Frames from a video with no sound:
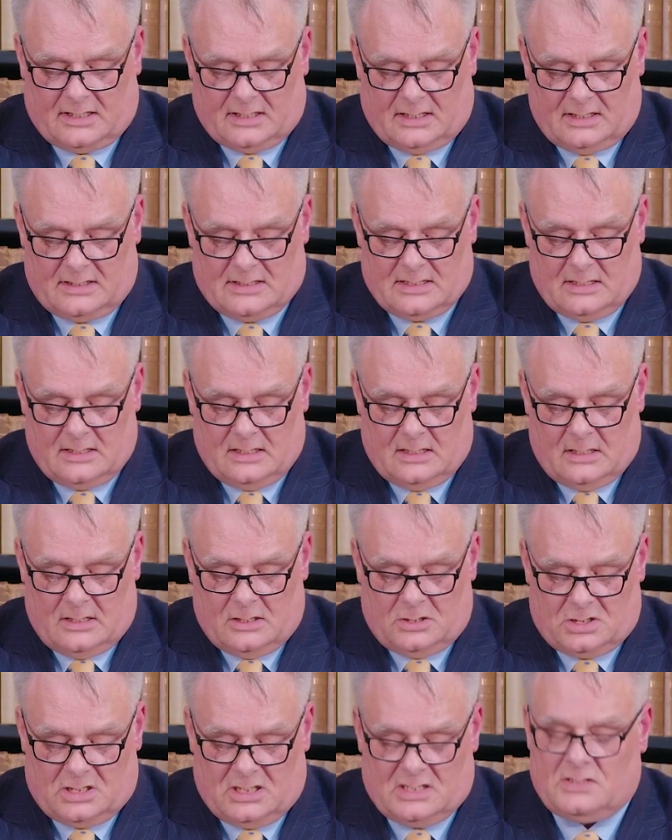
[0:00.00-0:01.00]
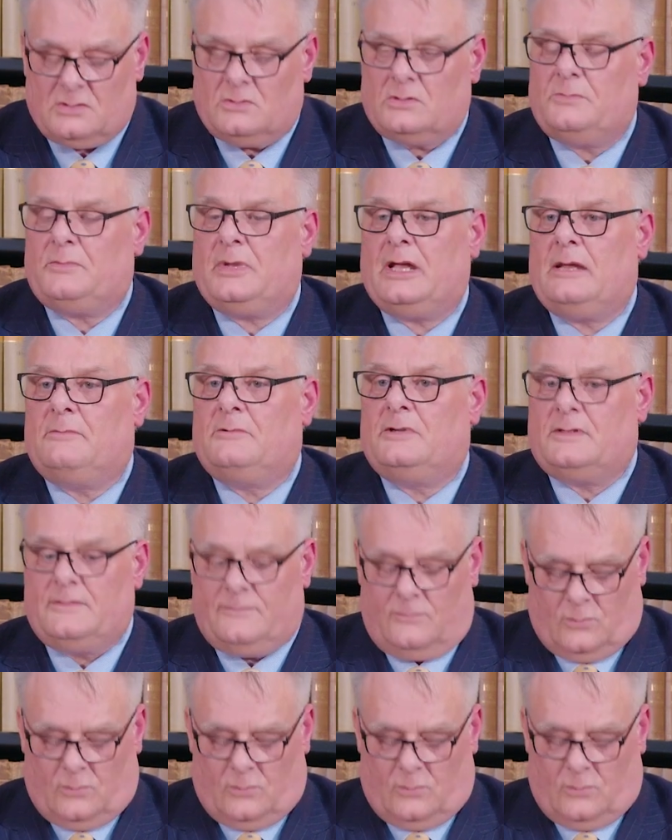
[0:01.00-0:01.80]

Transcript: needs. She sought a payment of